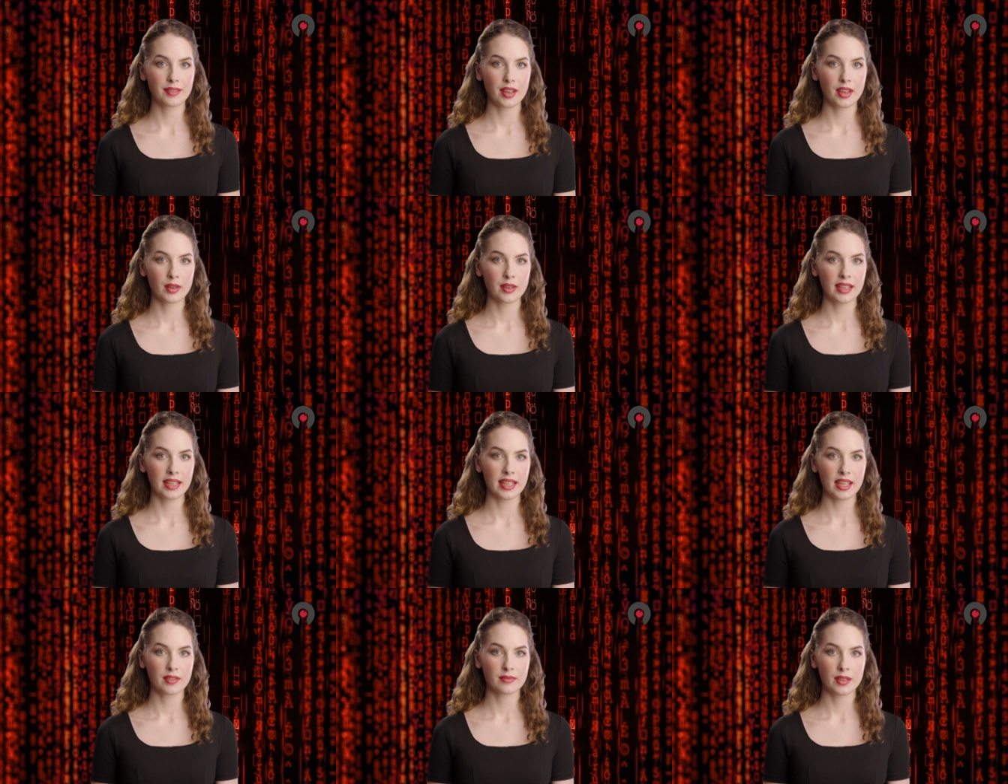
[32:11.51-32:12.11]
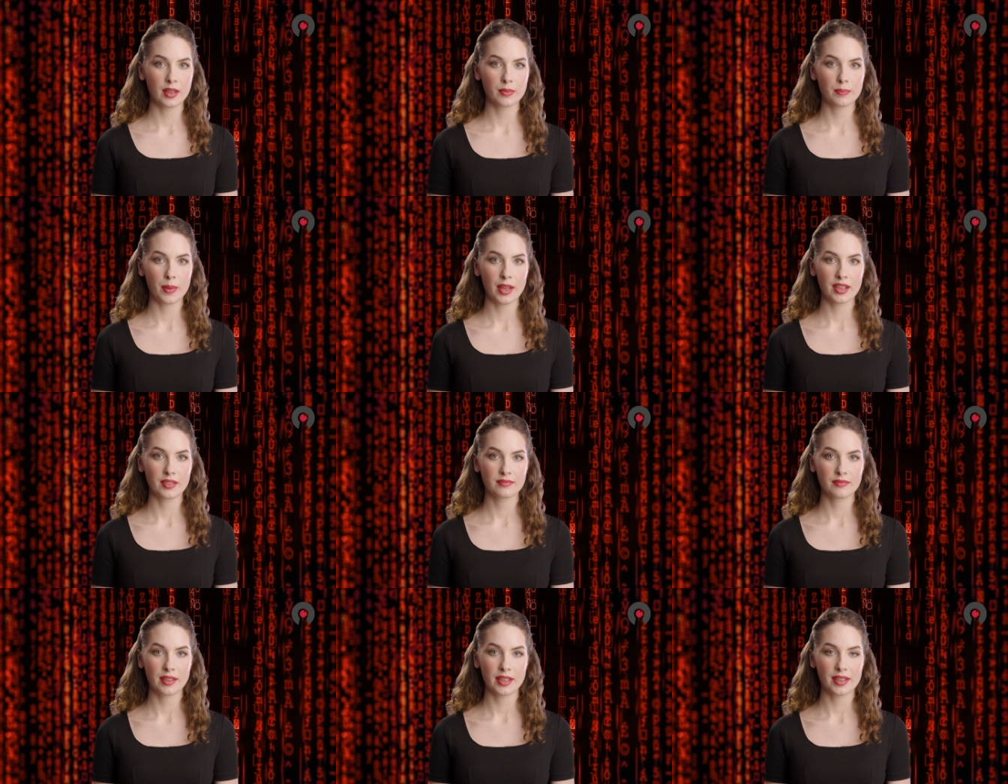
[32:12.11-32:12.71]
There are several
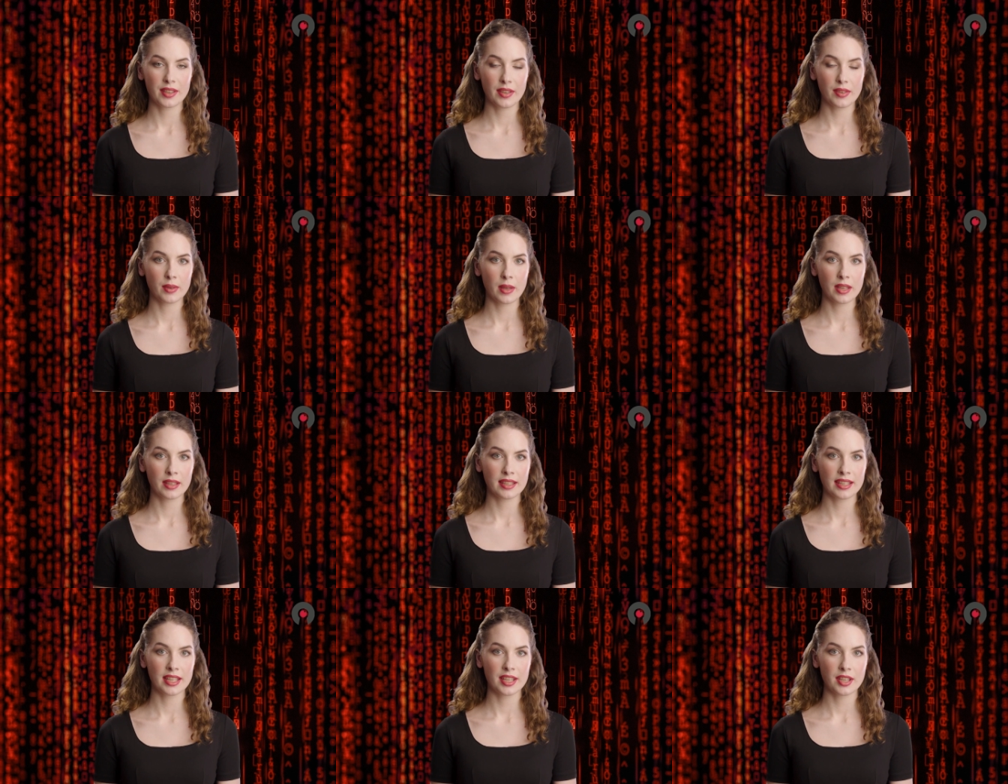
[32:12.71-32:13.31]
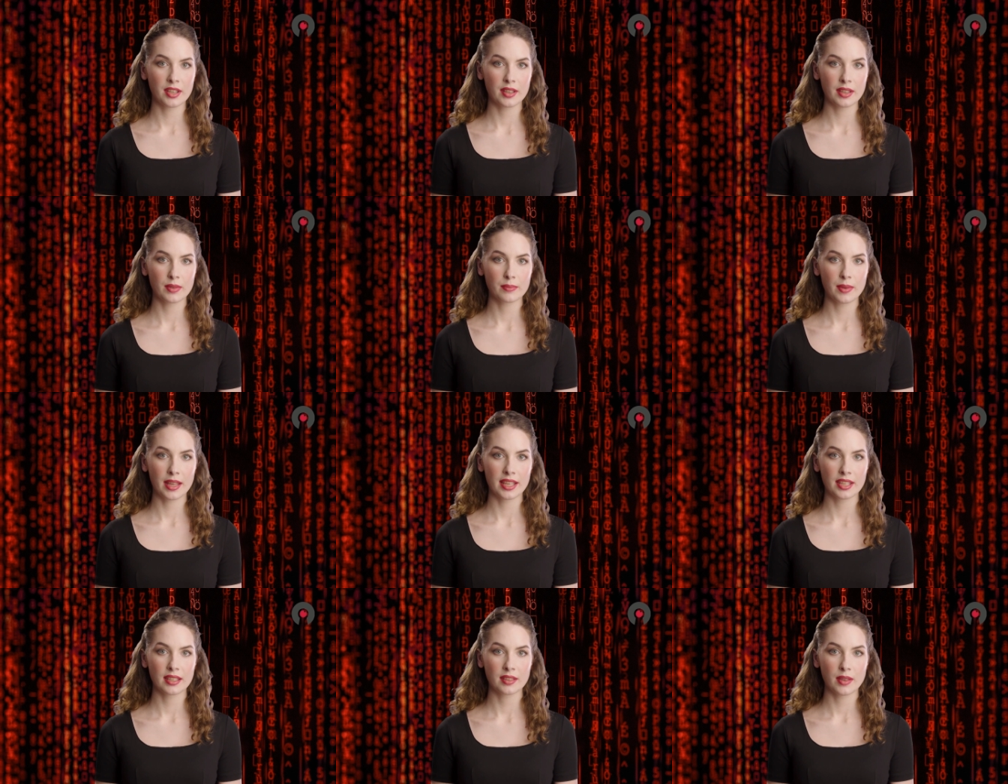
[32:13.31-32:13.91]
benefits to continuous
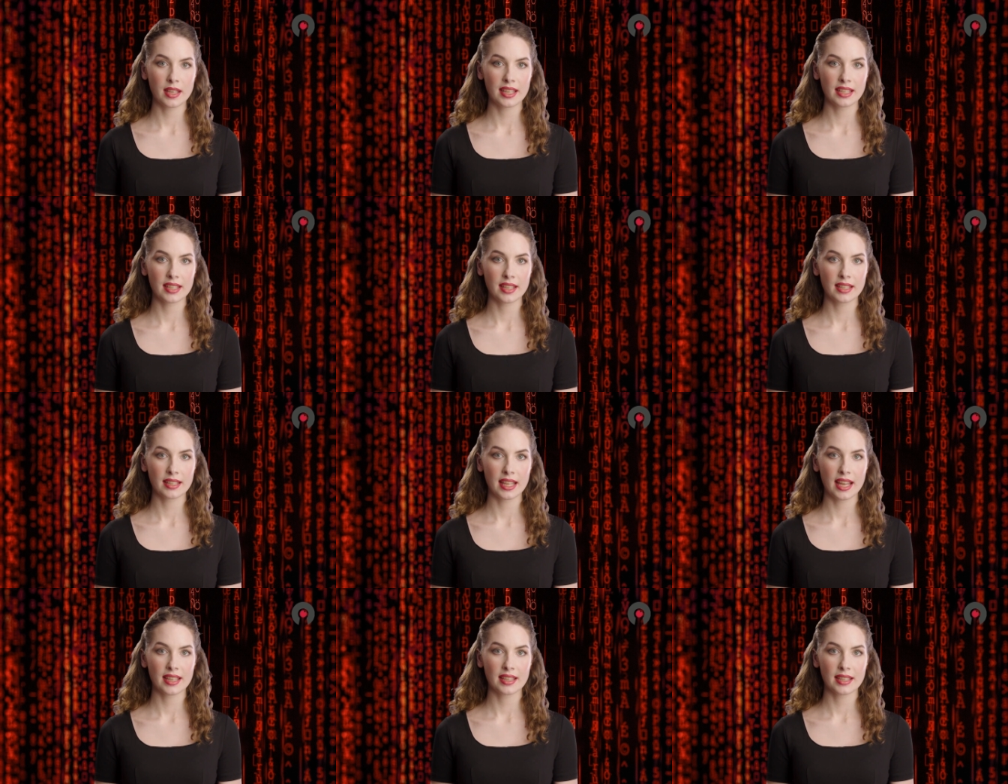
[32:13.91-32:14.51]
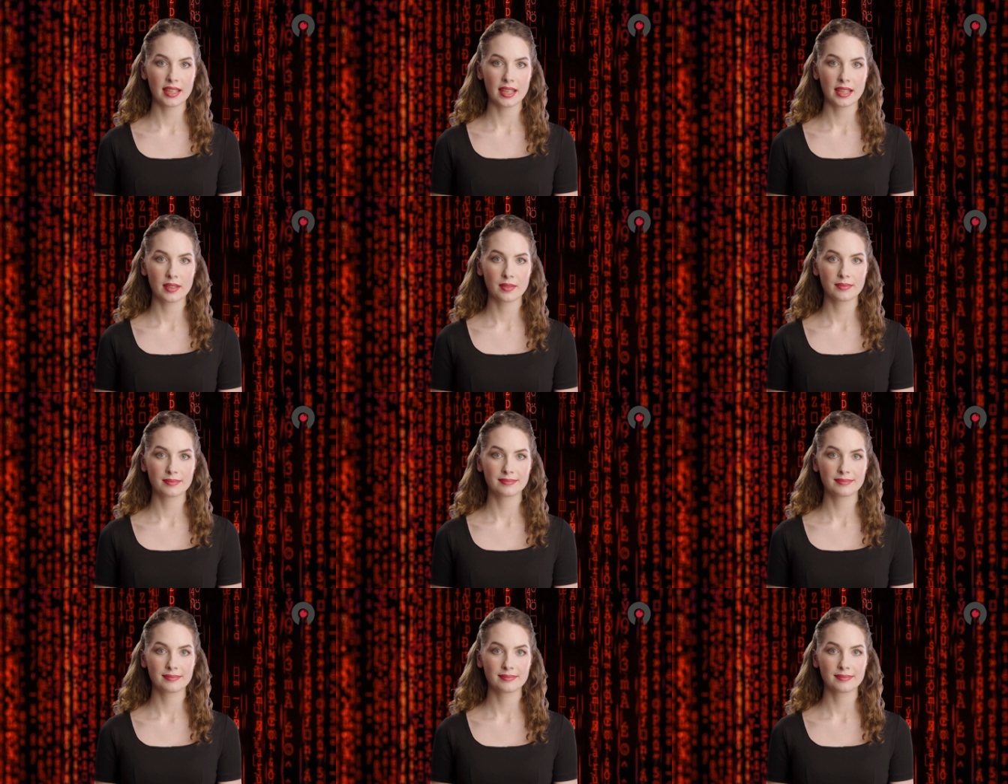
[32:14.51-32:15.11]
penetration
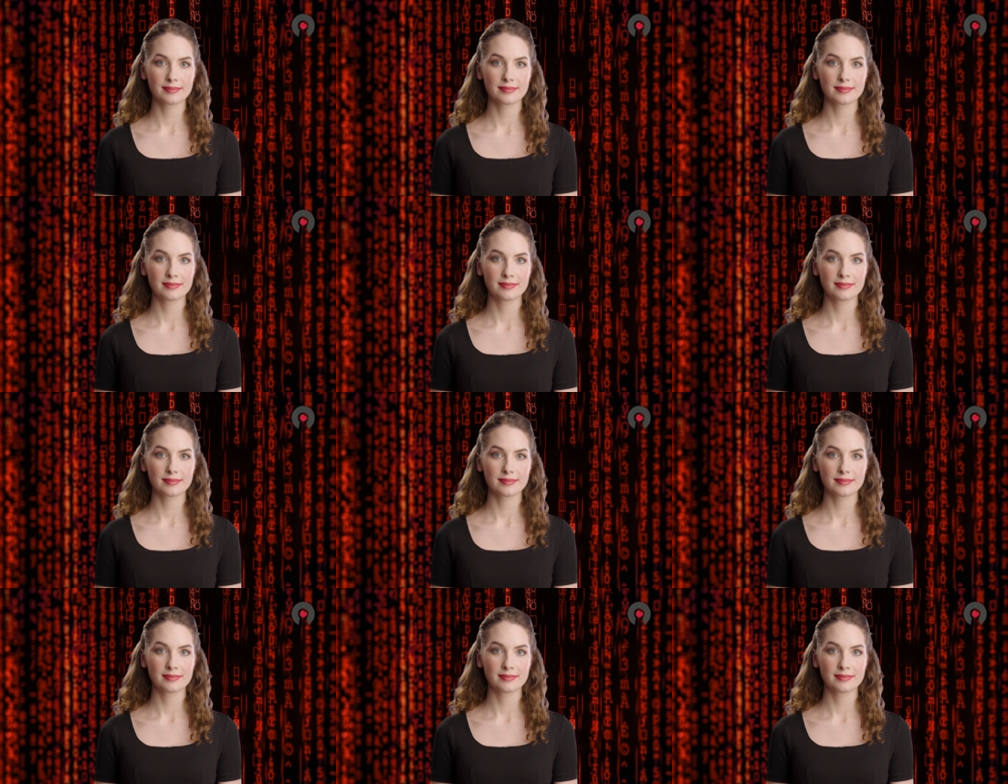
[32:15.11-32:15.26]
testing.